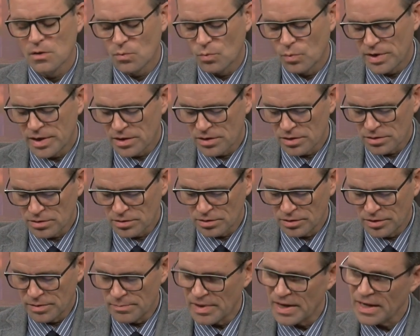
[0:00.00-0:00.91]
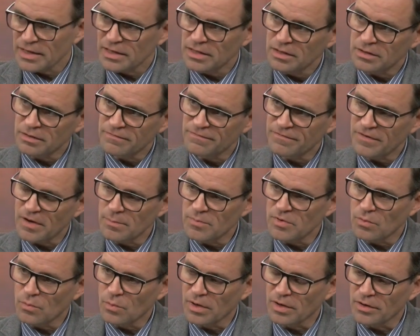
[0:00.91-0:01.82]
We currently, back in
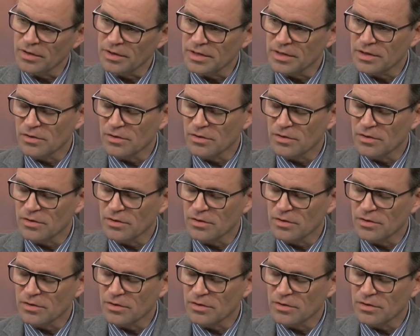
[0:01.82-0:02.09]
February,